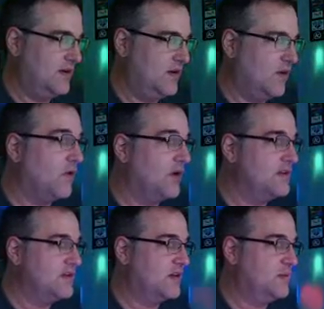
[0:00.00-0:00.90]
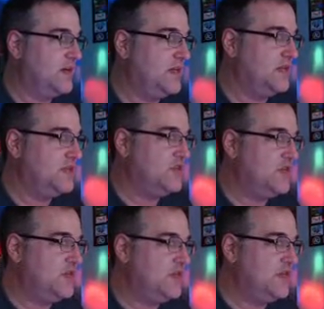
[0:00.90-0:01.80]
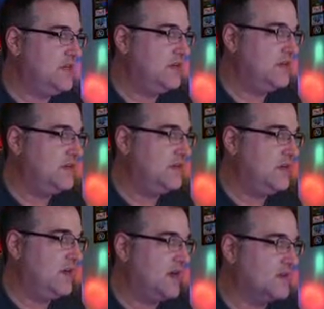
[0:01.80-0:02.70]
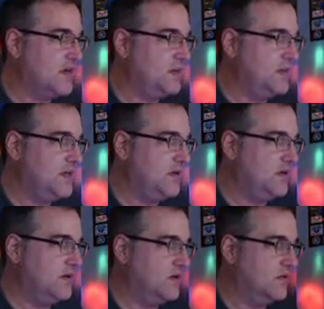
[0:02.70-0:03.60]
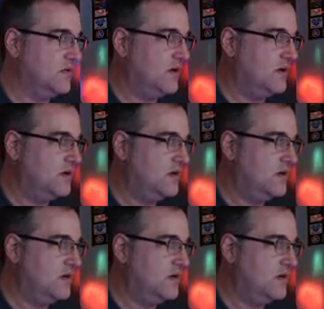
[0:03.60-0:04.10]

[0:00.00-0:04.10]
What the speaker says: Or is it going to be in the G? Yeah, it's got to be down here, right?